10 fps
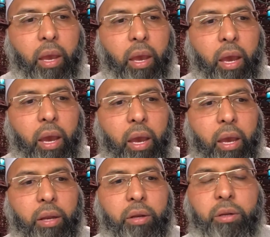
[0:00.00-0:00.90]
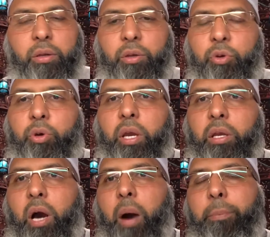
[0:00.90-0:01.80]
And you can
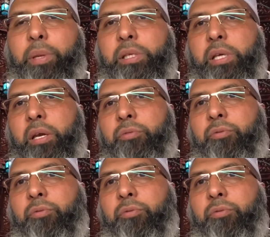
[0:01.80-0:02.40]
compensate